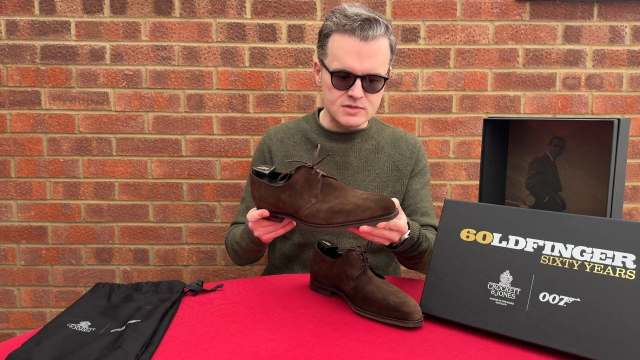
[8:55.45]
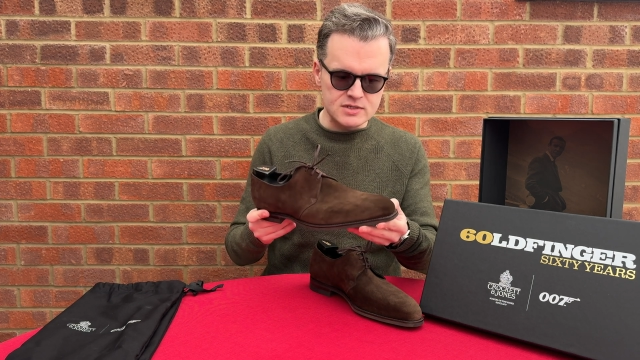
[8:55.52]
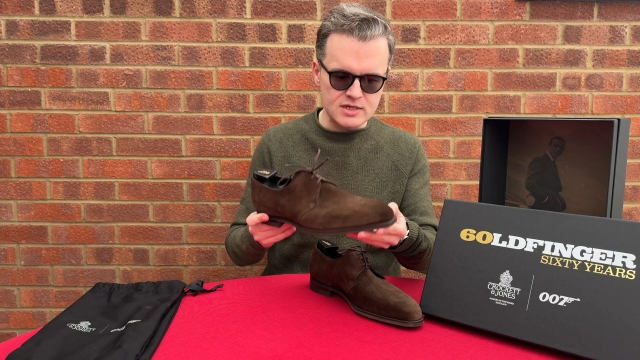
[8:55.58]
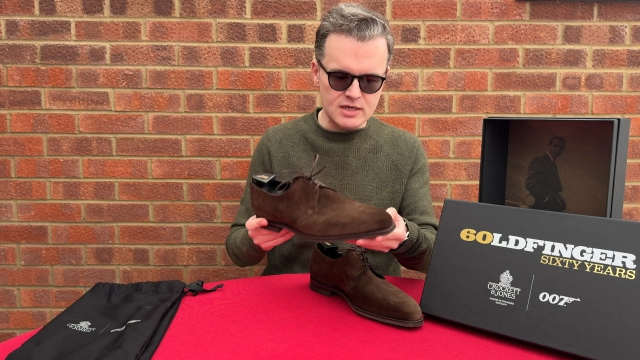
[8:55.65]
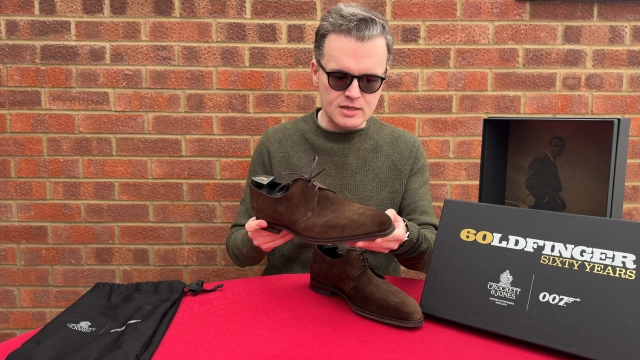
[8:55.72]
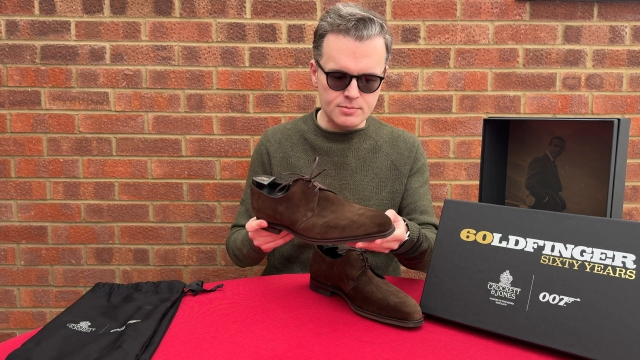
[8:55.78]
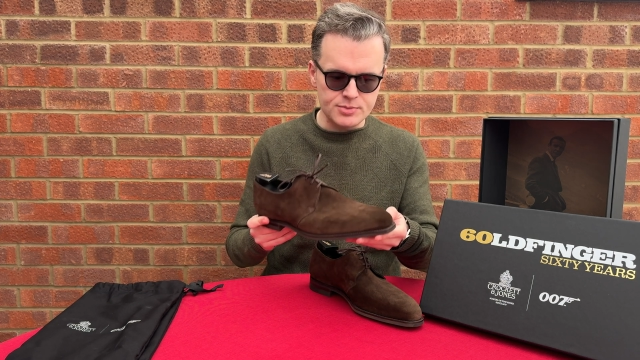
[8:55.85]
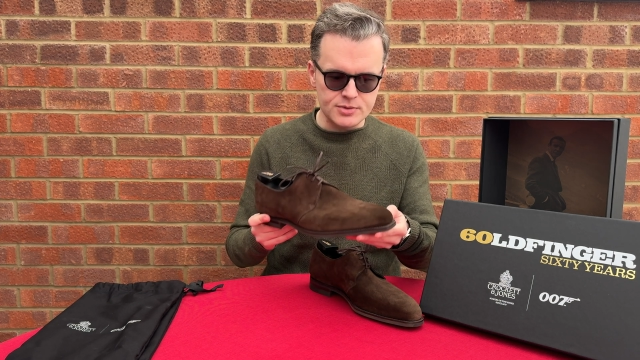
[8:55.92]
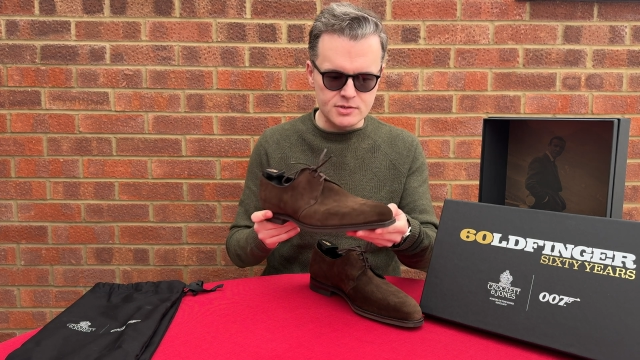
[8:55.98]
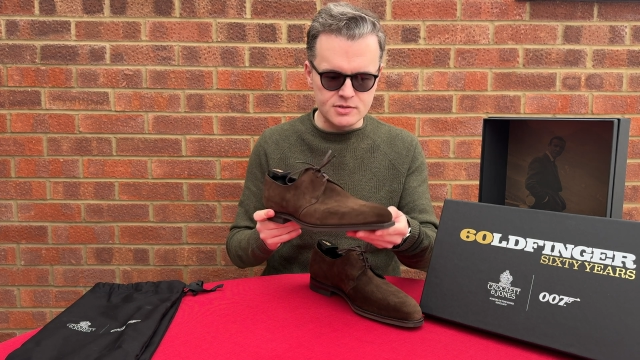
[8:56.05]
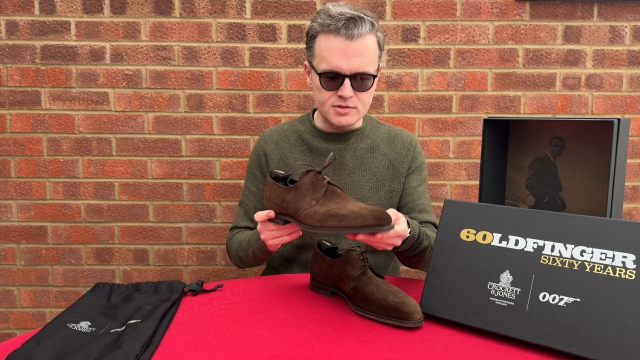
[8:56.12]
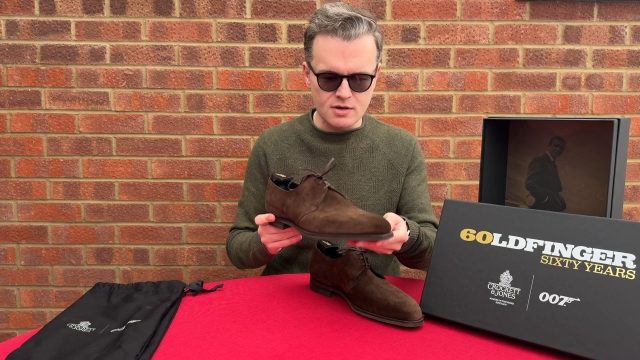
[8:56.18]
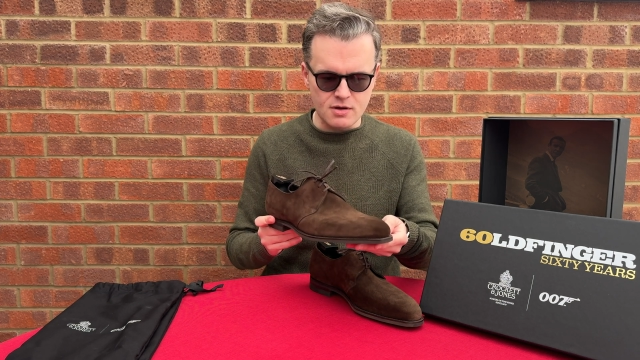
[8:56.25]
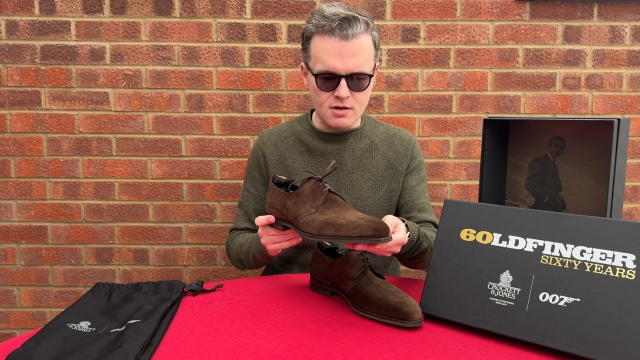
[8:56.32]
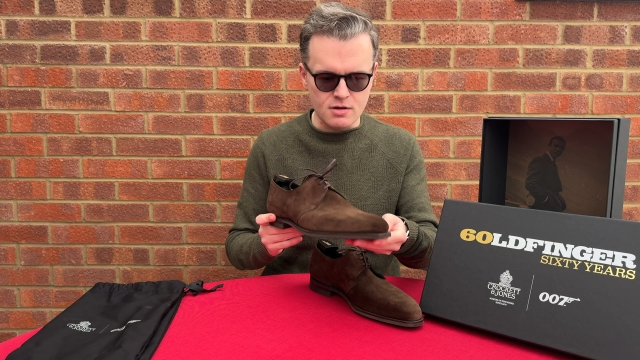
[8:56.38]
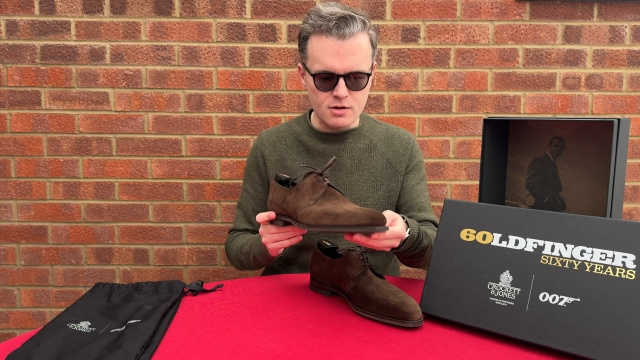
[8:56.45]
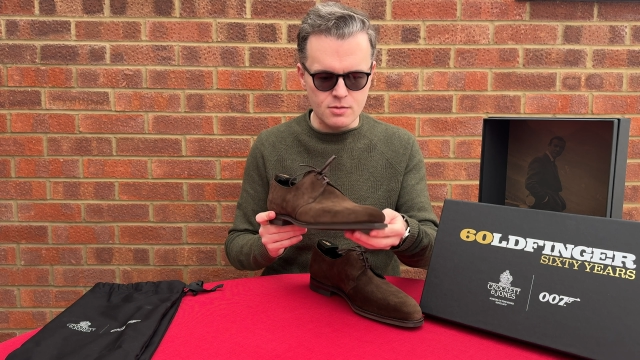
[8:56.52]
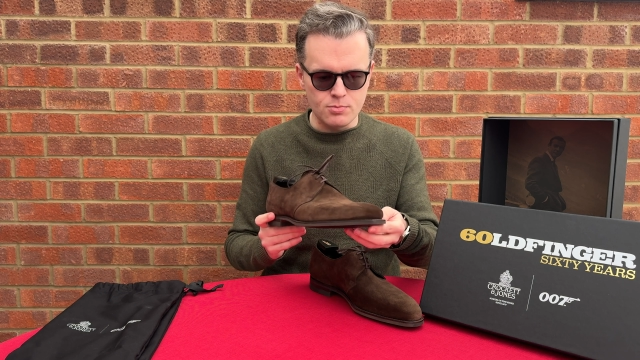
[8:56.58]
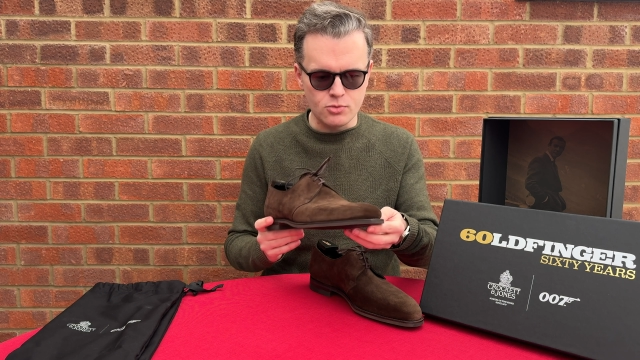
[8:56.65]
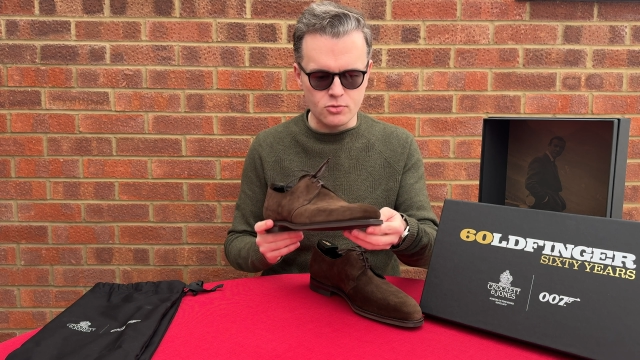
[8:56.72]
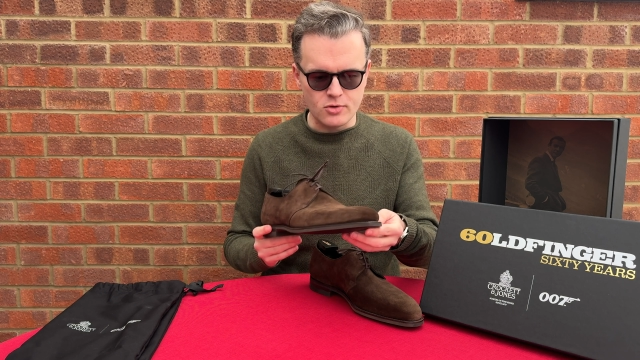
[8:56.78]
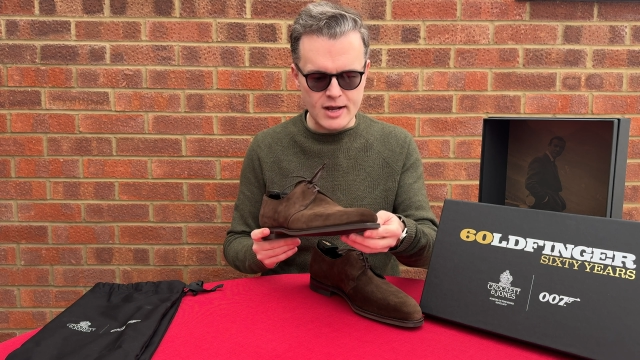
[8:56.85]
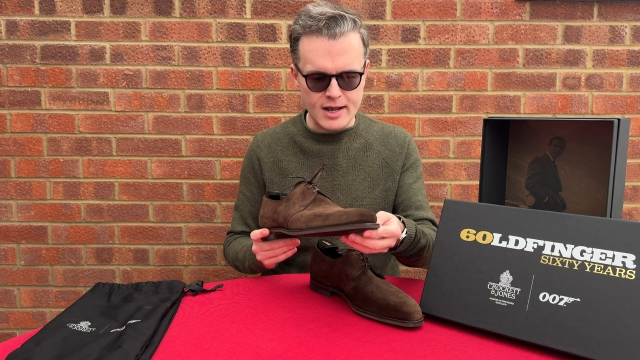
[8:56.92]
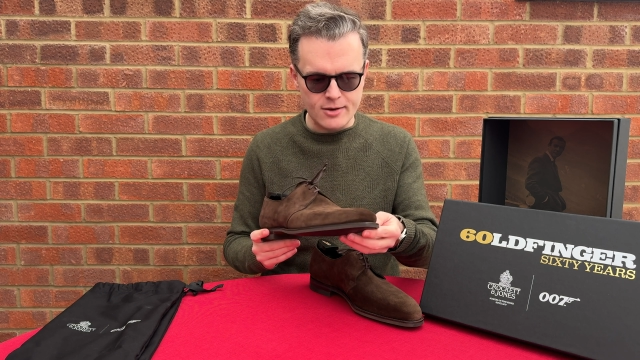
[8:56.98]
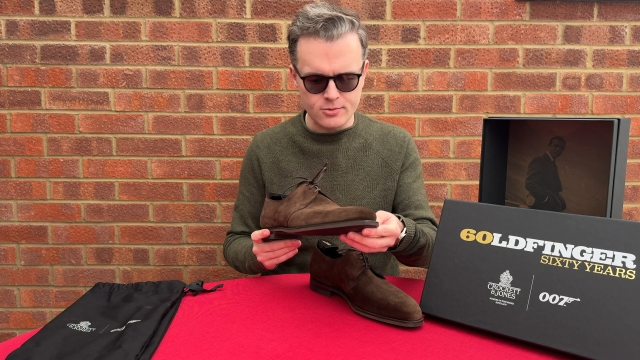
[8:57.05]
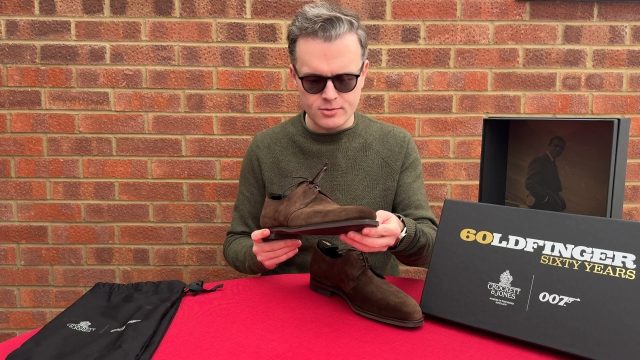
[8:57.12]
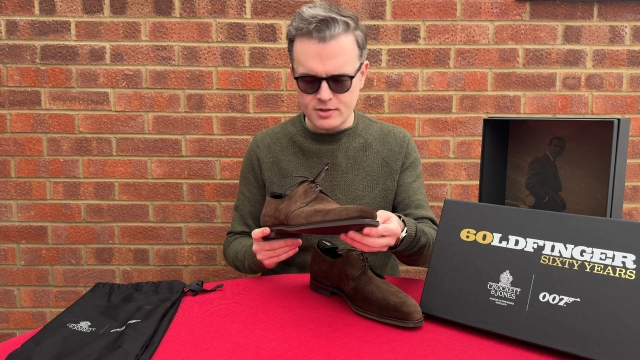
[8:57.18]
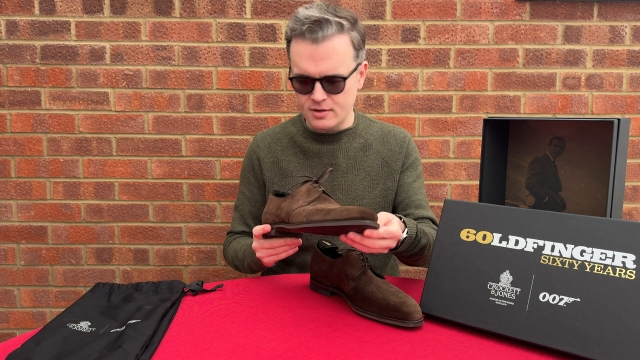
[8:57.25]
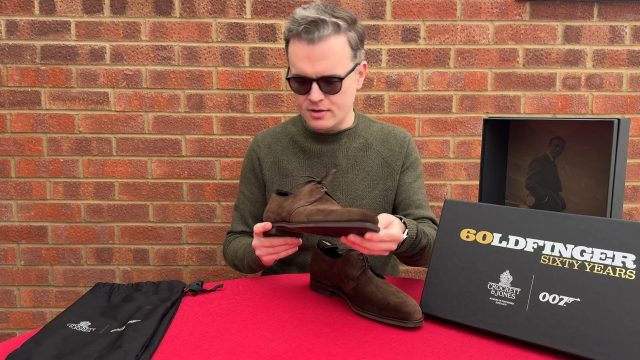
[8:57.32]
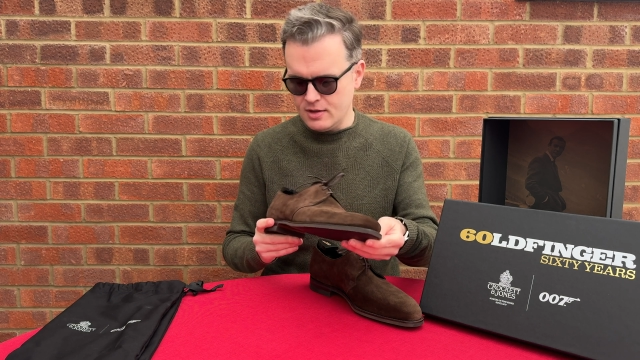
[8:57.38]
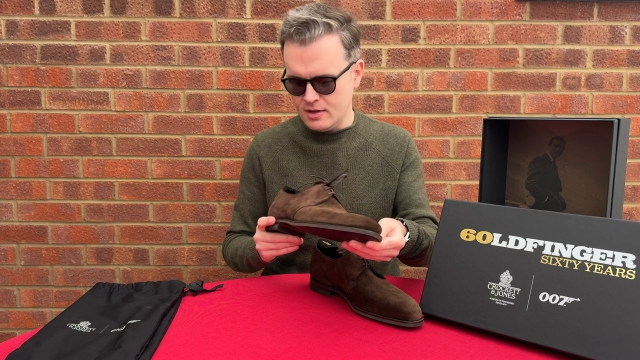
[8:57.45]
deep dark brown